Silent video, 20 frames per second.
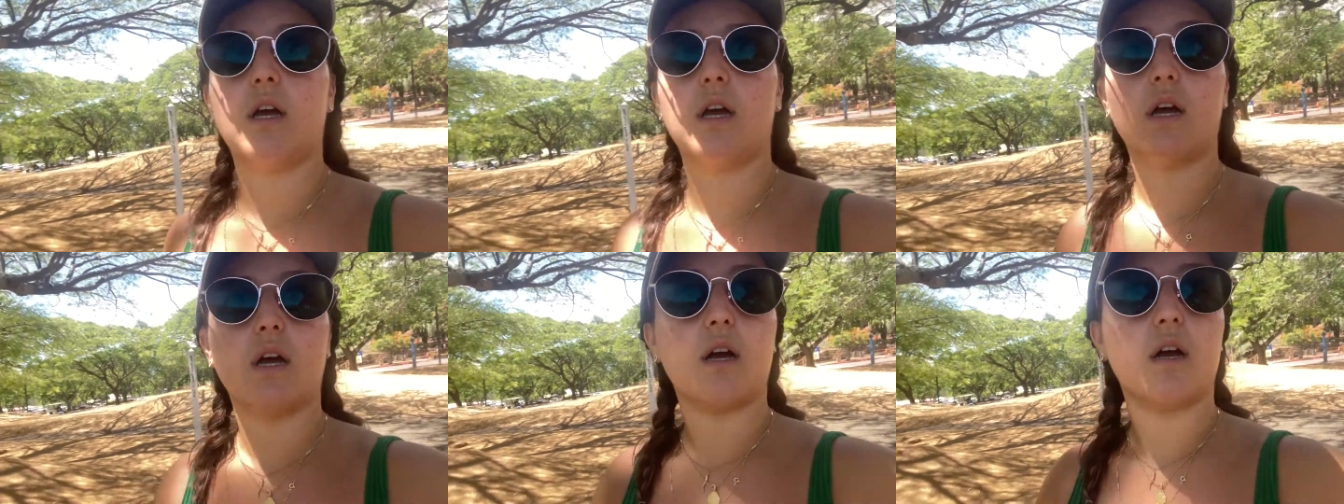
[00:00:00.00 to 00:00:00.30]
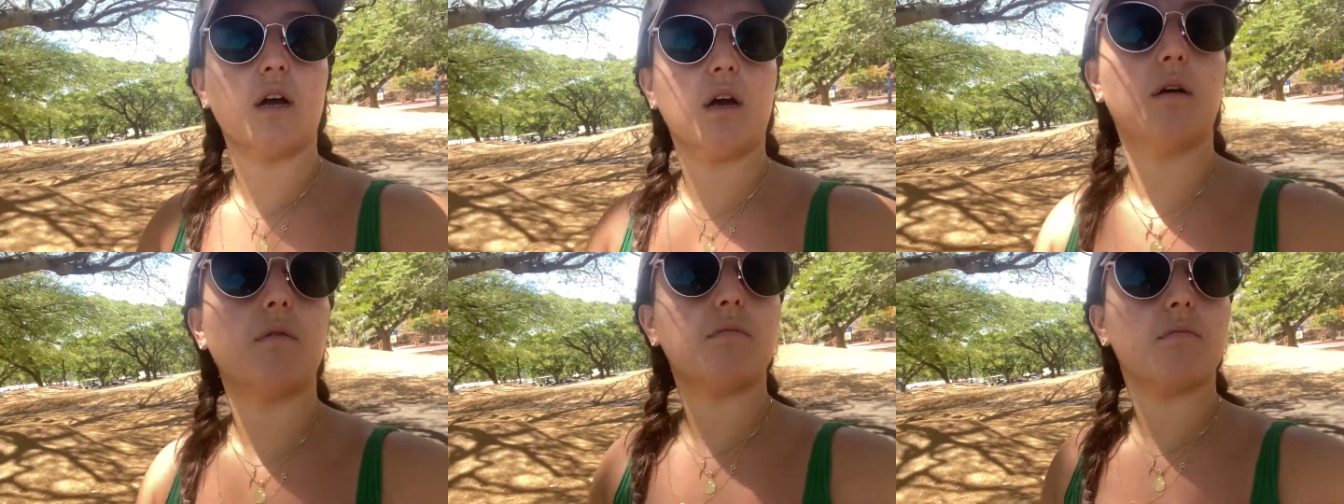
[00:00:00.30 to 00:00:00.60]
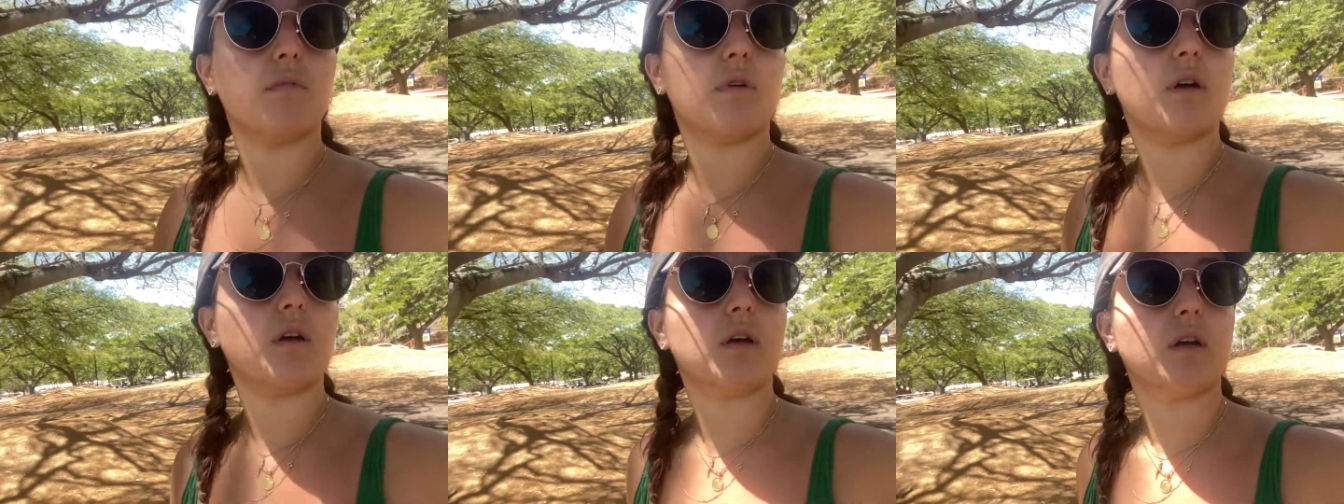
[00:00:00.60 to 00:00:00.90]

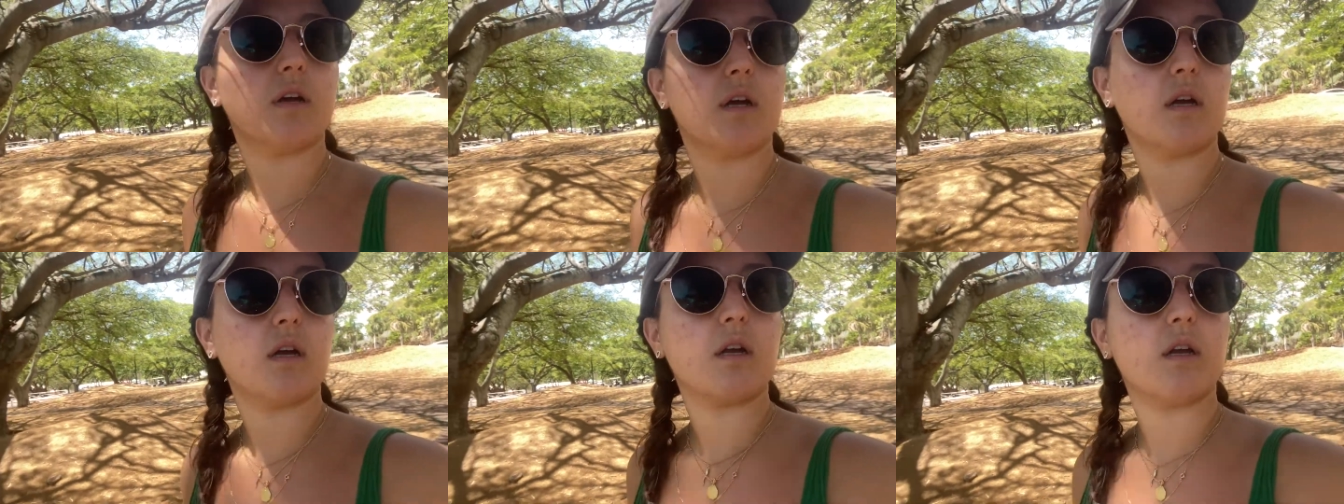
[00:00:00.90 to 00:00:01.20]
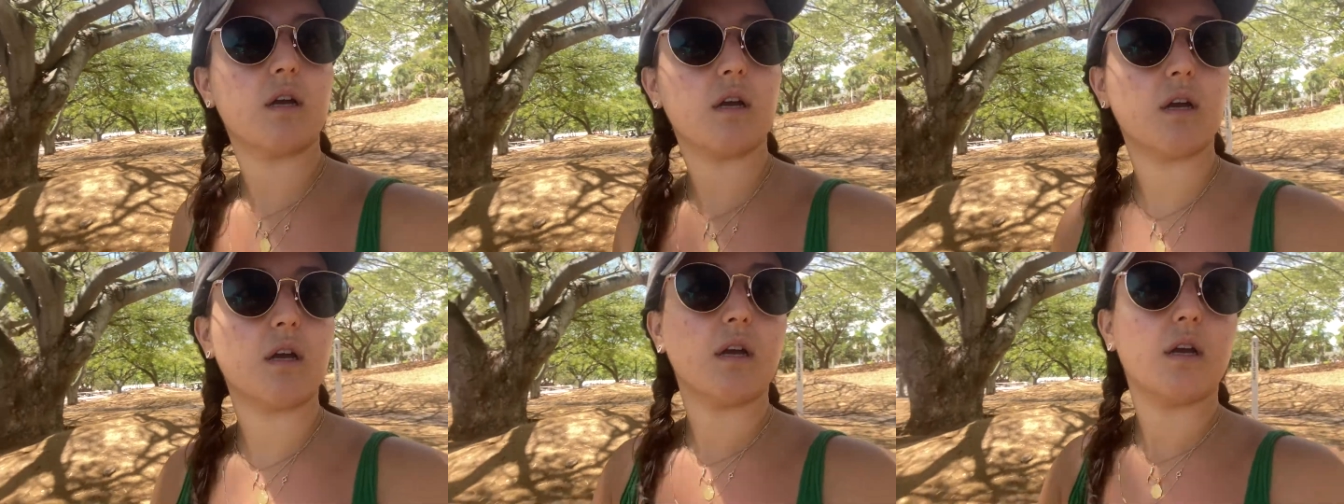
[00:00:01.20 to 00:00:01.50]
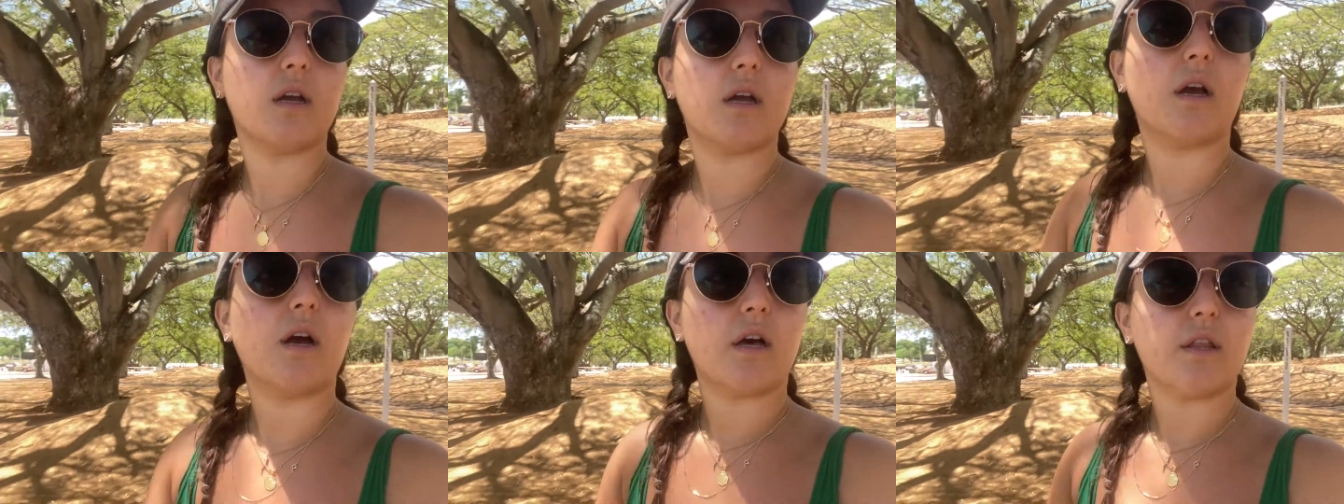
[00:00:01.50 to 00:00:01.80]
Um,
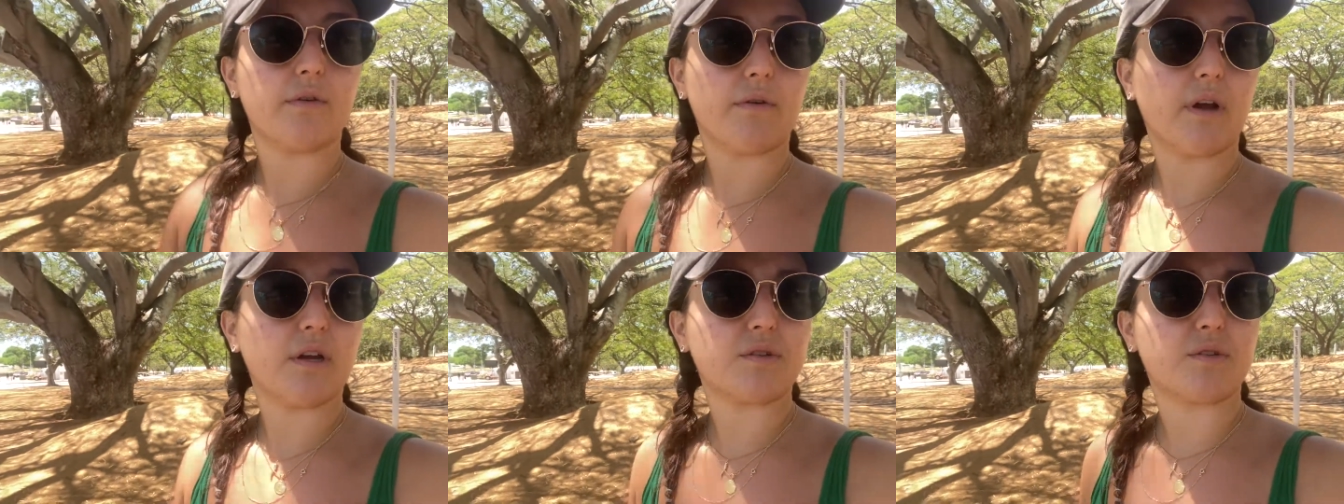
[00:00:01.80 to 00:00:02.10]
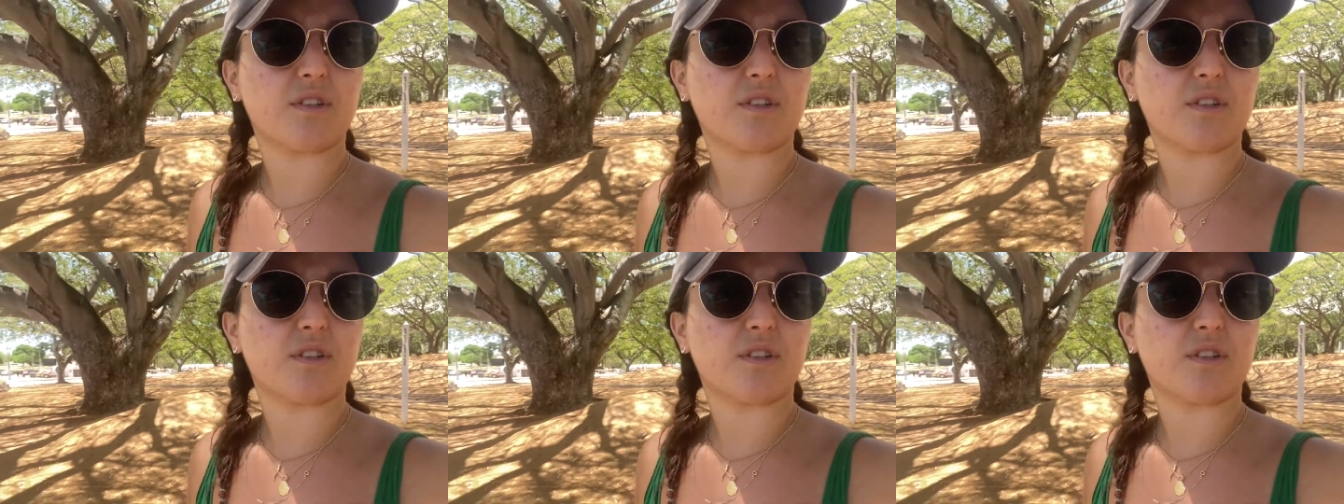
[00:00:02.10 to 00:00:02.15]
otherwise,